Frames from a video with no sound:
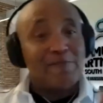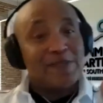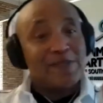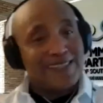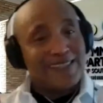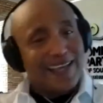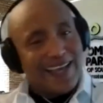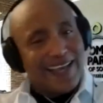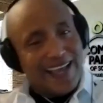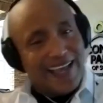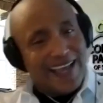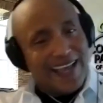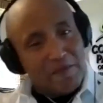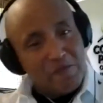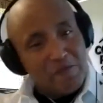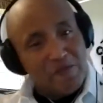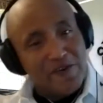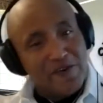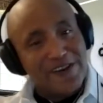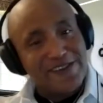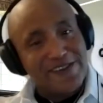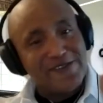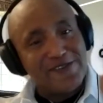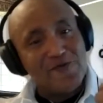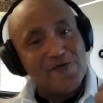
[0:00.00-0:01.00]
Say, hey, I'll
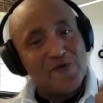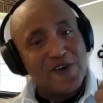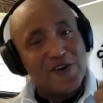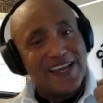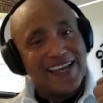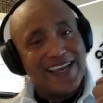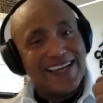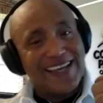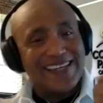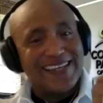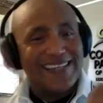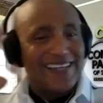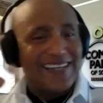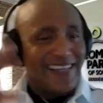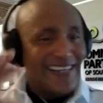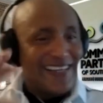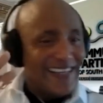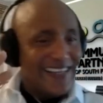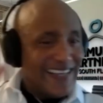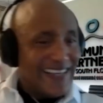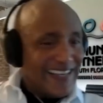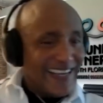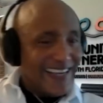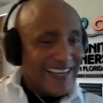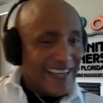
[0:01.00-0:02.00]
bring you in.
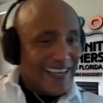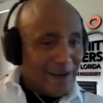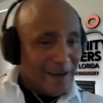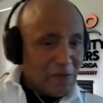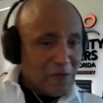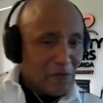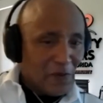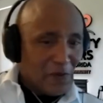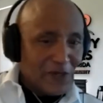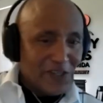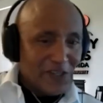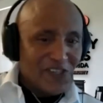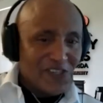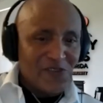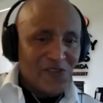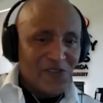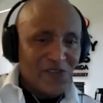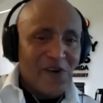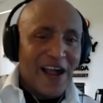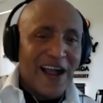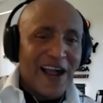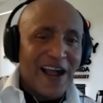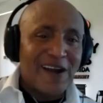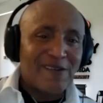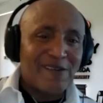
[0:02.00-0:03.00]
I'll put you
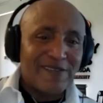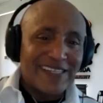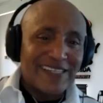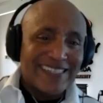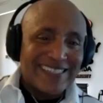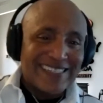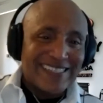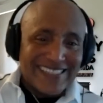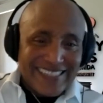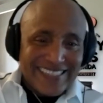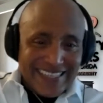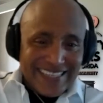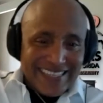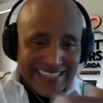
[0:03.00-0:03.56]
out. Let's.